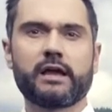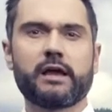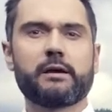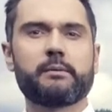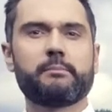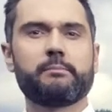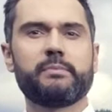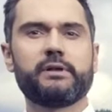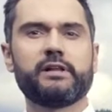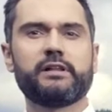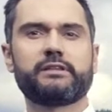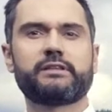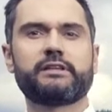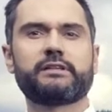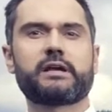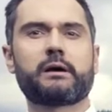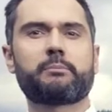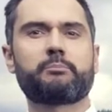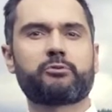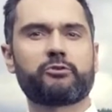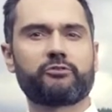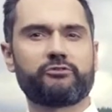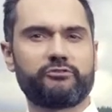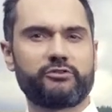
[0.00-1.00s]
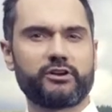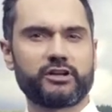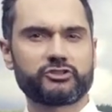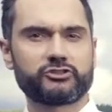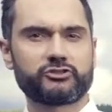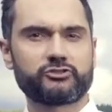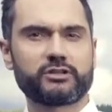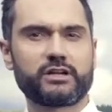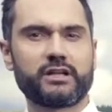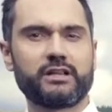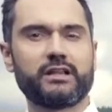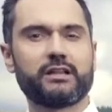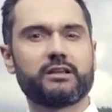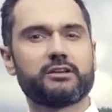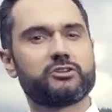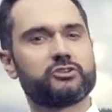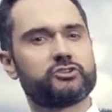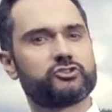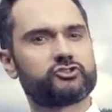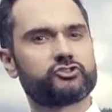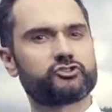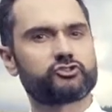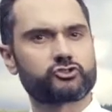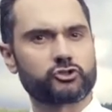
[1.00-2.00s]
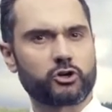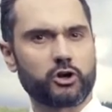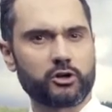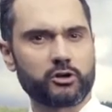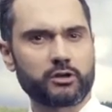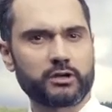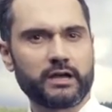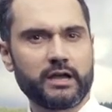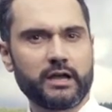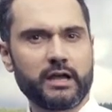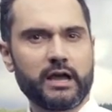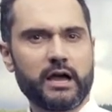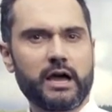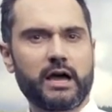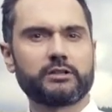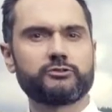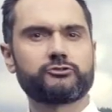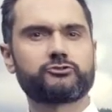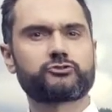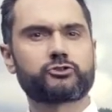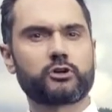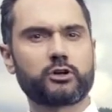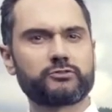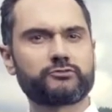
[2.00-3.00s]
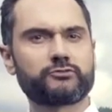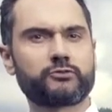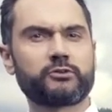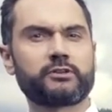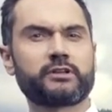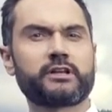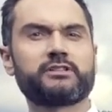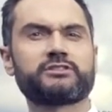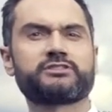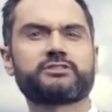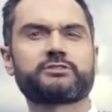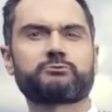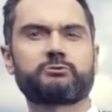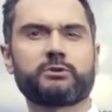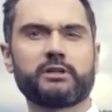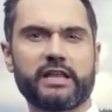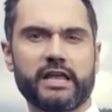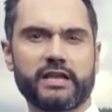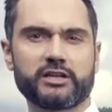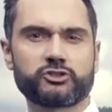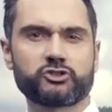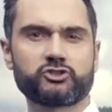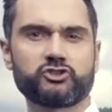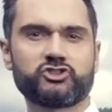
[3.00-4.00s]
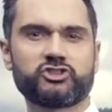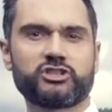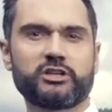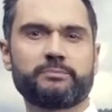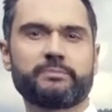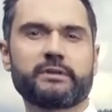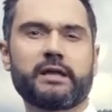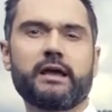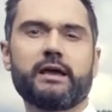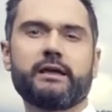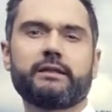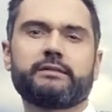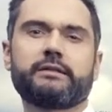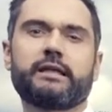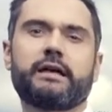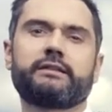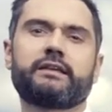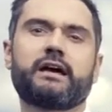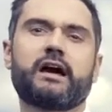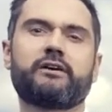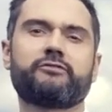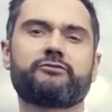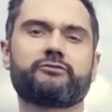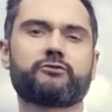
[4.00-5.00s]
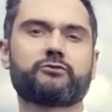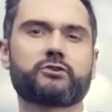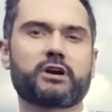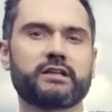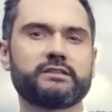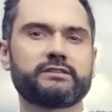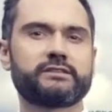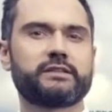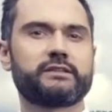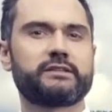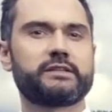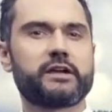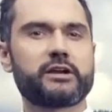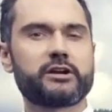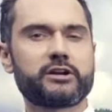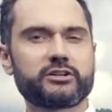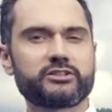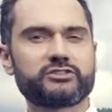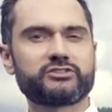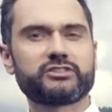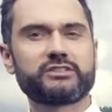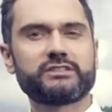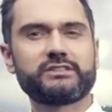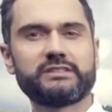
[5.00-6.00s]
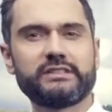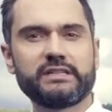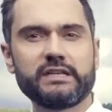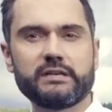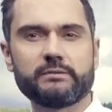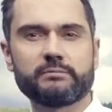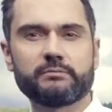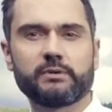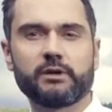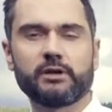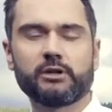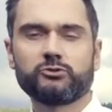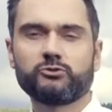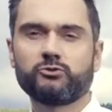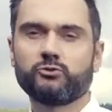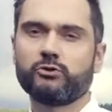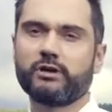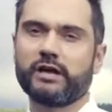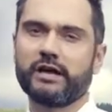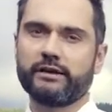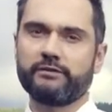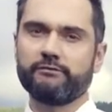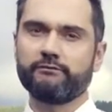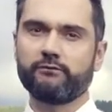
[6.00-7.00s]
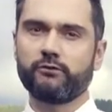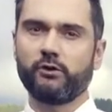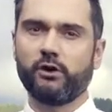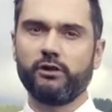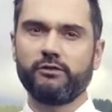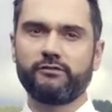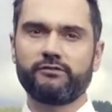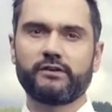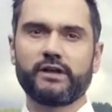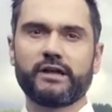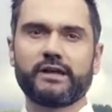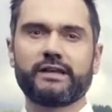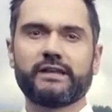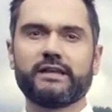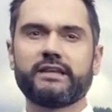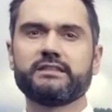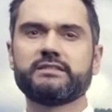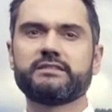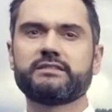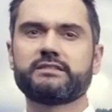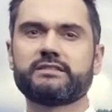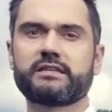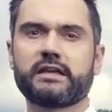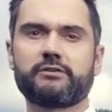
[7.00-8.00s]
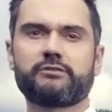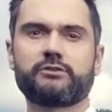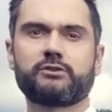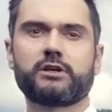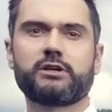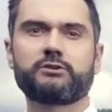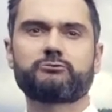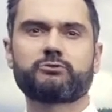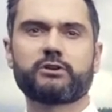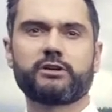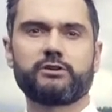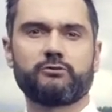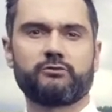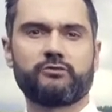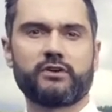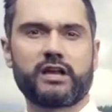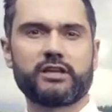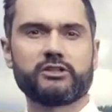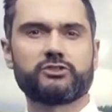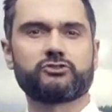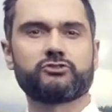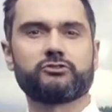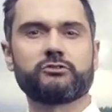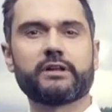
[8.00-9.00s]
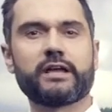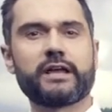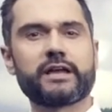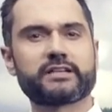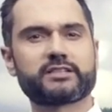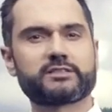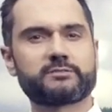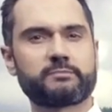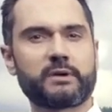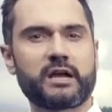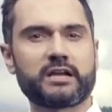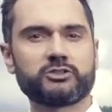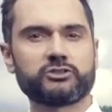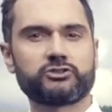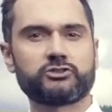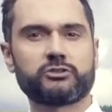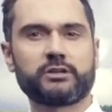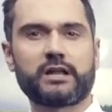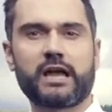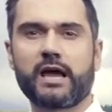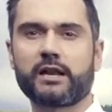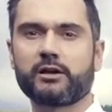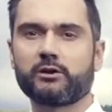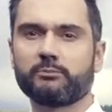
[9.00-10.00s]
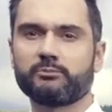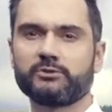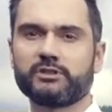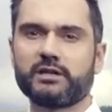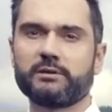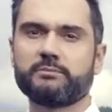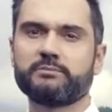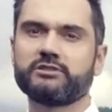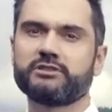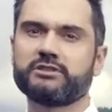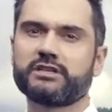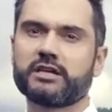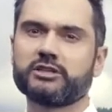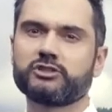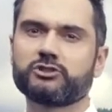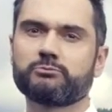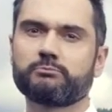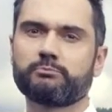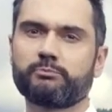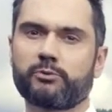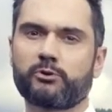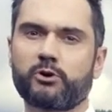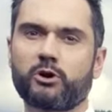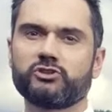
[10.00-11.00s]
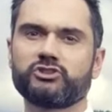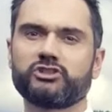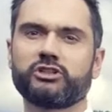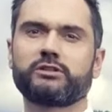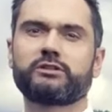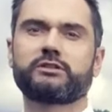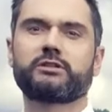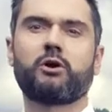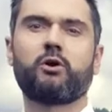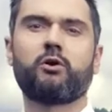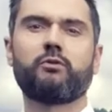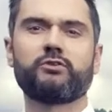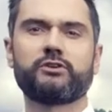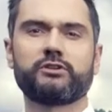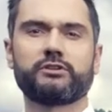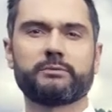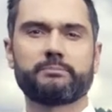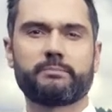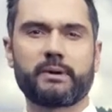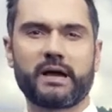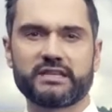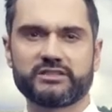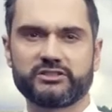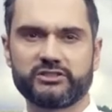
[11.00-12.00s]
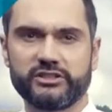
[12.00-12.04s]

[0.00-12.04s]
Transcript: building a professional, strong, and trustfulness relationship that have granted Aerzen team to get involved in several renovation, expansion, and optimization projects over the past